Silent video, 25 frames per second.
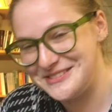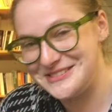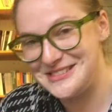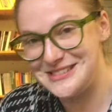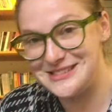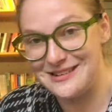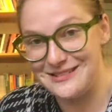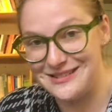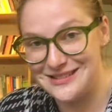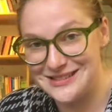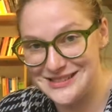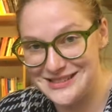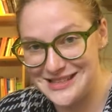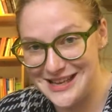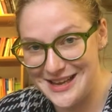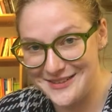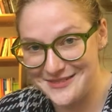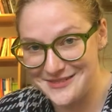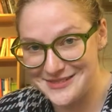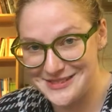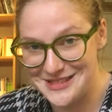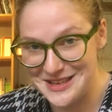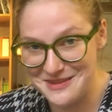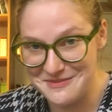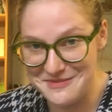So I'll
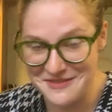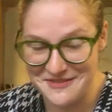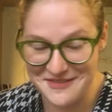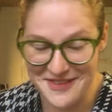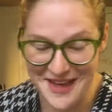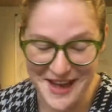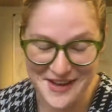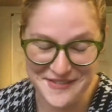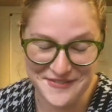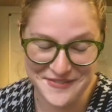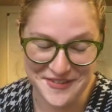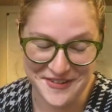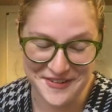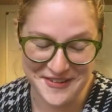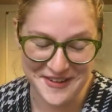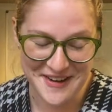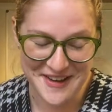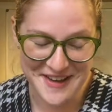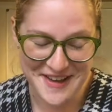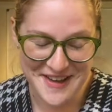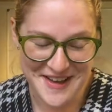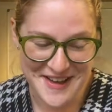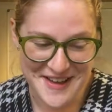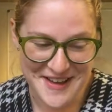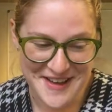save some of that for
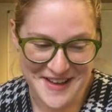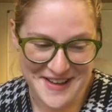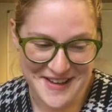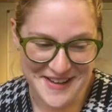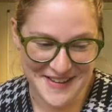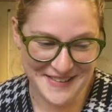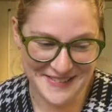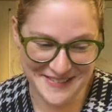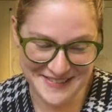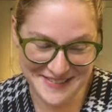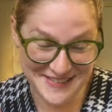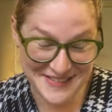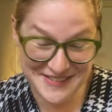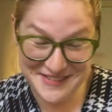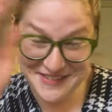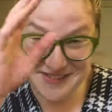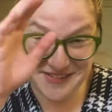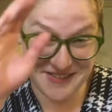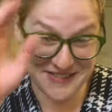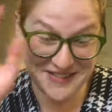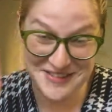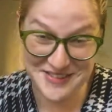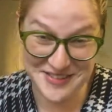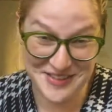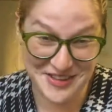
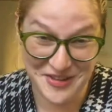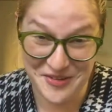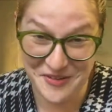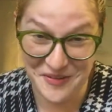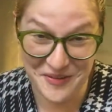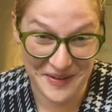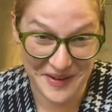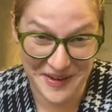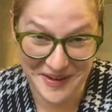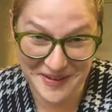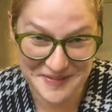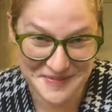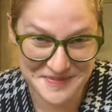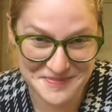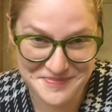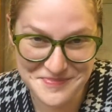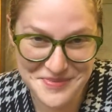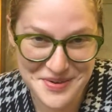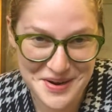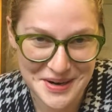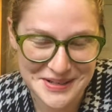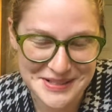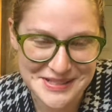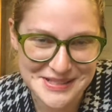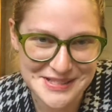your
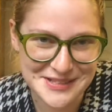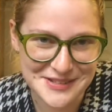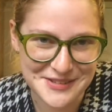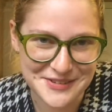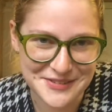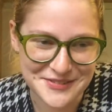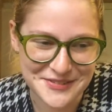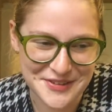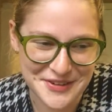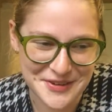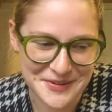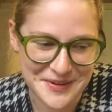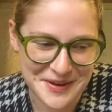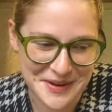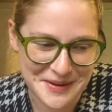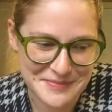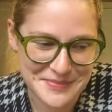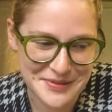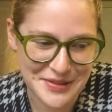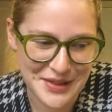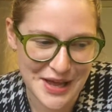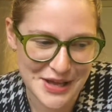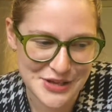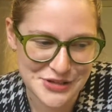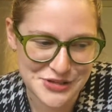personal viewing
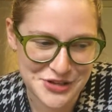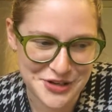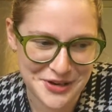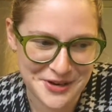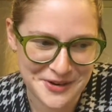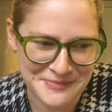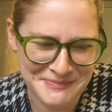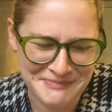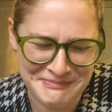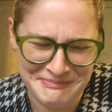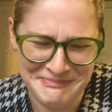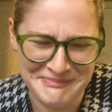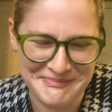pleasure.